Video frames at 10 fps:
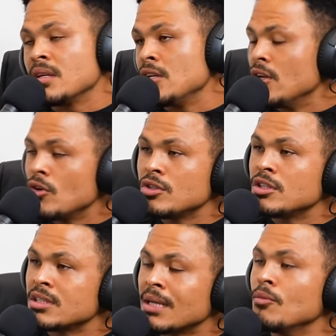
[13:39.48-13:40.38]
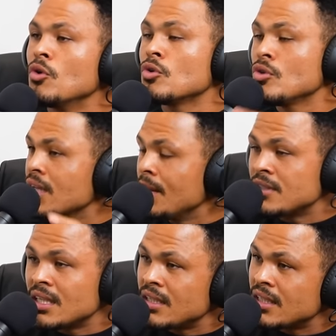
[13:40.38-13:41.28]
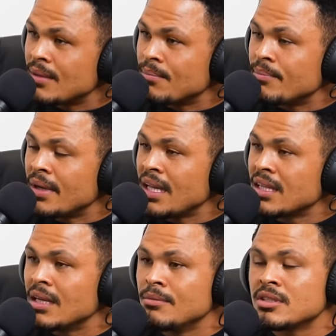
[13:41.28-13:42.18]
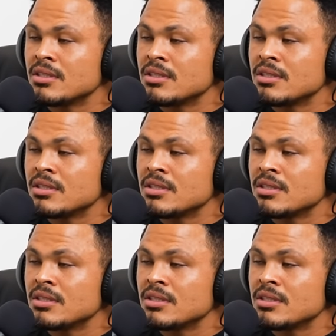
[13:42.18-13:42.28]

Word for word: You know, he's got more good games than, than bad games.